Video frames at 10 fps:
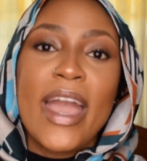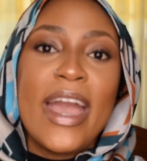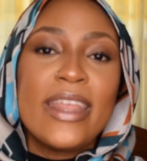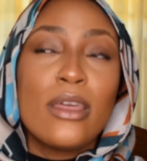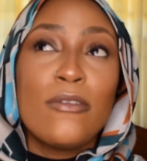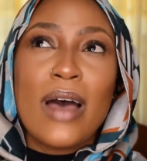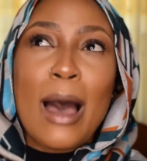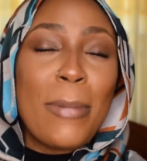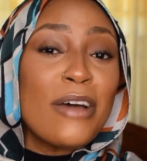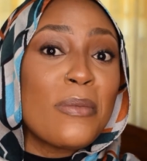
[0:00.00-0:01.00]
And
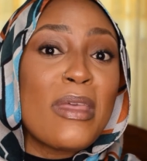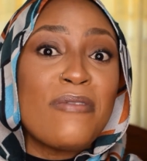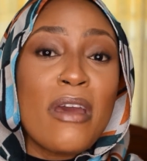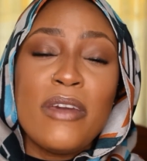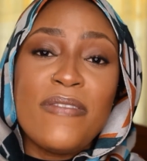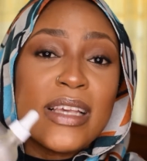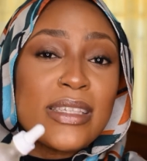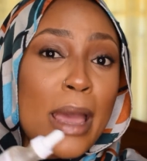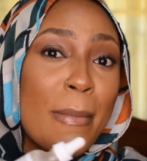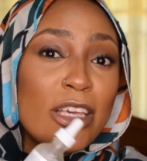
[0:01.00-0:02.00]
apart from the very
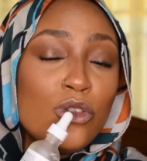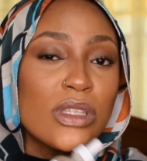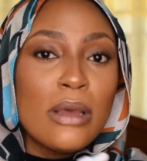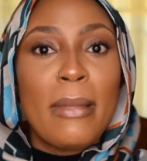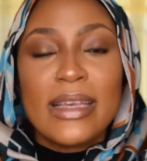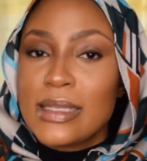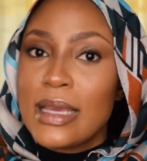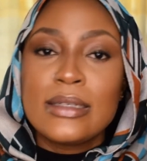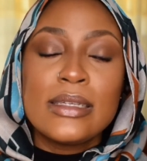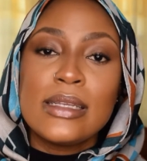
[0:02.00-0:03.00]
first time I used it, my
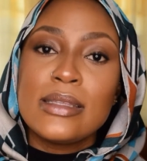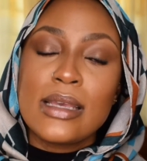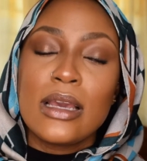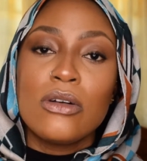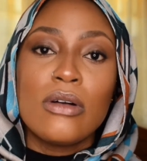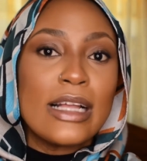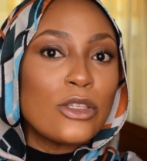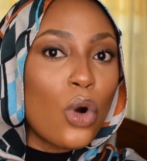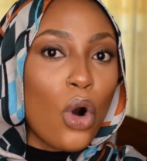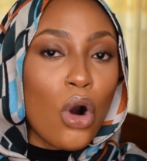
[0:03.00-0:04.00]
skin didn't tingle
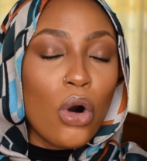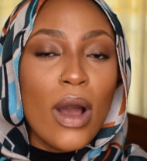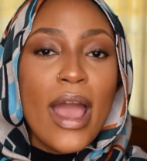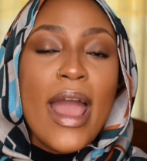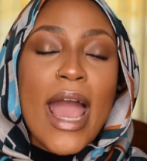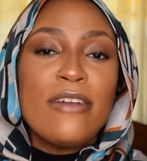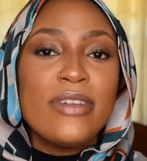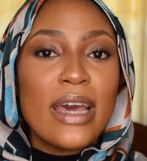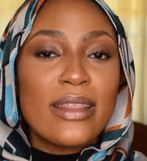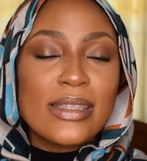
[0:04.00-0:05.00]
at all.
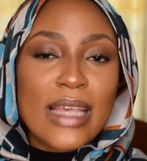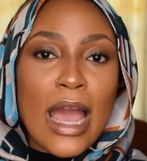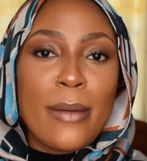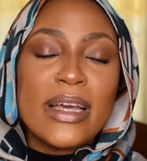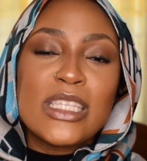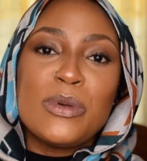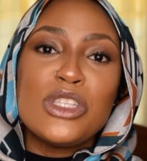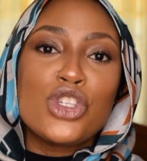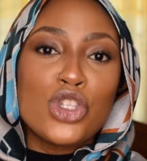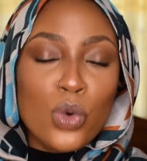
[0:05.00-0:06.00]
Every other time, it's
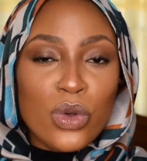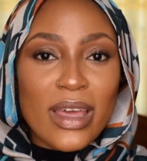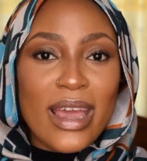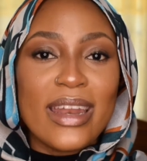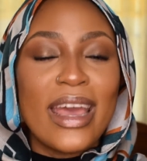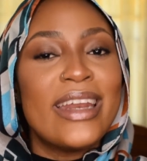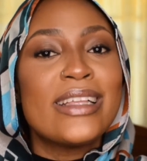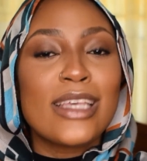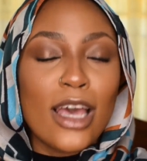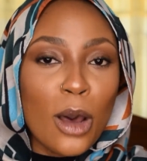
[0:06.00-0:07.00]
been soothing and
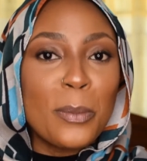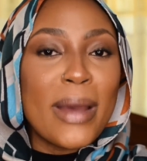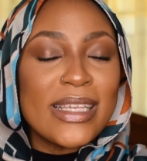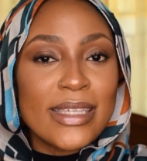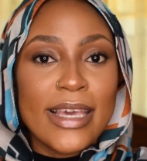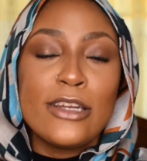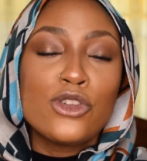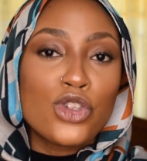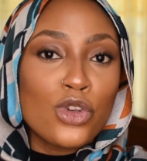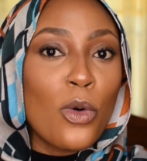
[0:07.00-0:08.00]
it's helped my skin
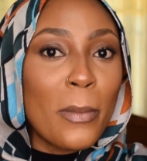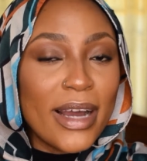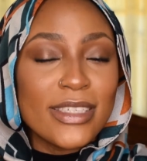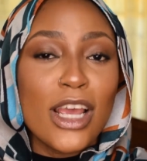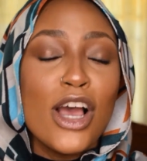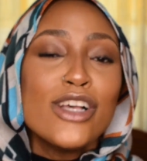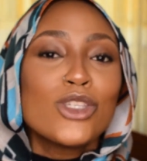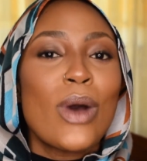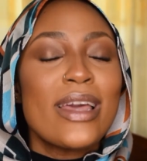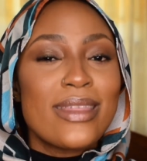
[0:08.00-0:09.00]
so much.
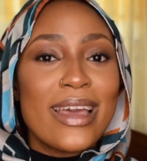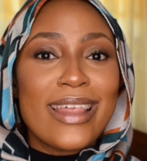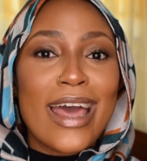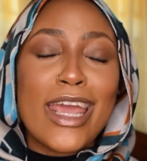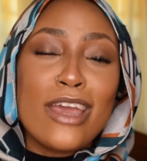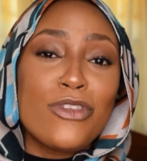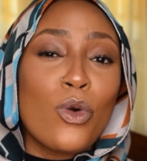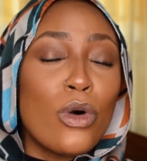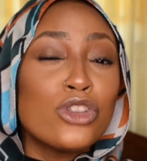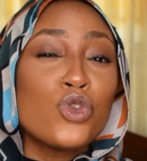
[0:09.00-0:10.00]
So I think that if
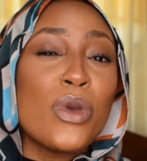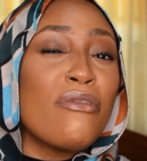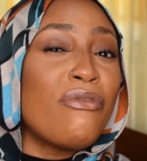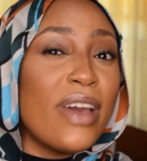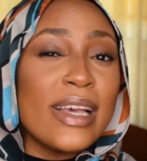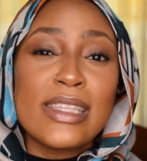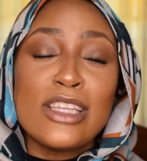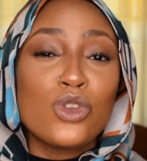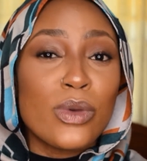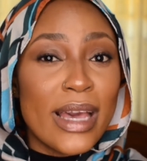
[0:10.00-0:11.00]
you want to invest
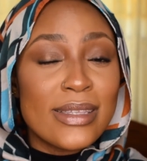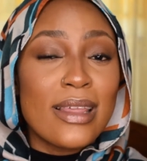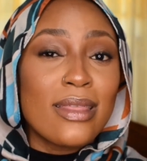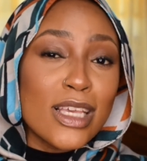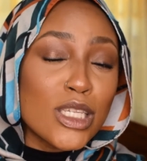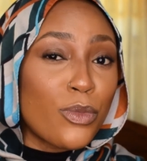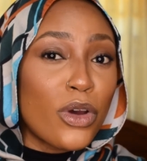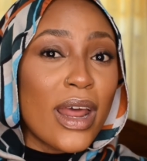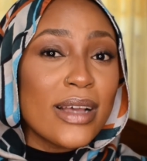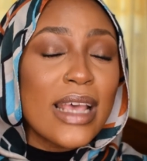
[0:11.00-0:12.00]
into getting this
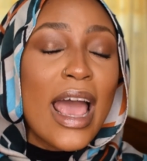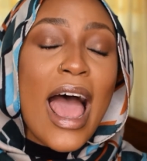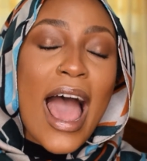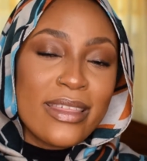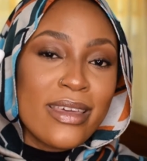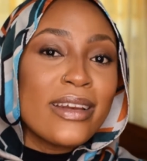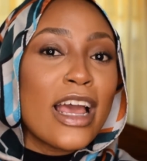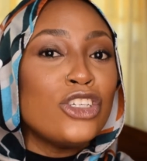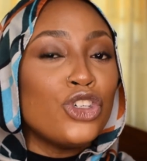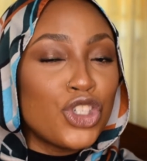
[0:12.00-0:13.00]
product, I think
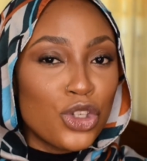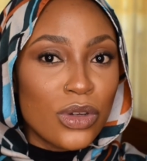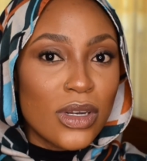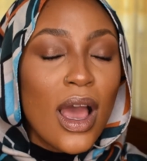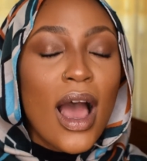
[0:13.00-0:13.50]
that you should.